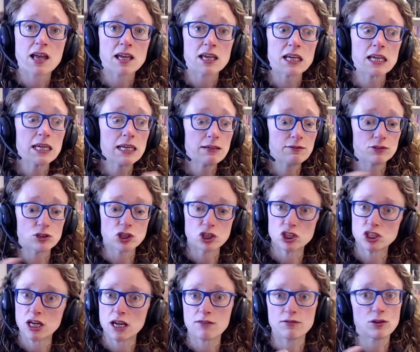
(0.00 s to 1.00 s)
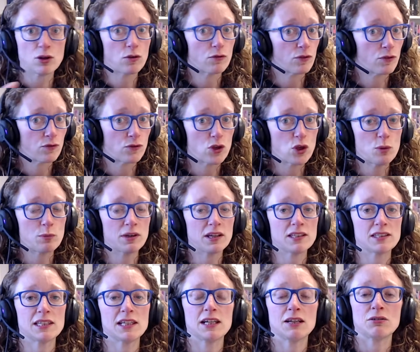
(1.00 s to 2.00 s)
Even just shaving off a few
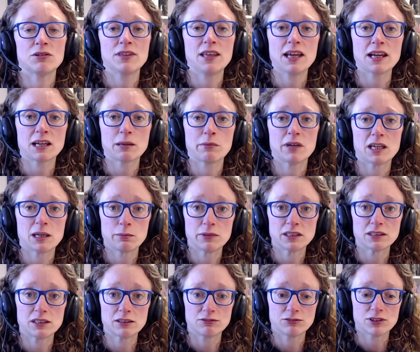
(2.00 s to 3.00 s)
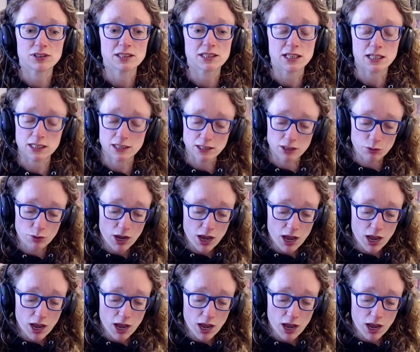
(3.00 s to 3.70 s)
minutes here and there can make a big difference here. So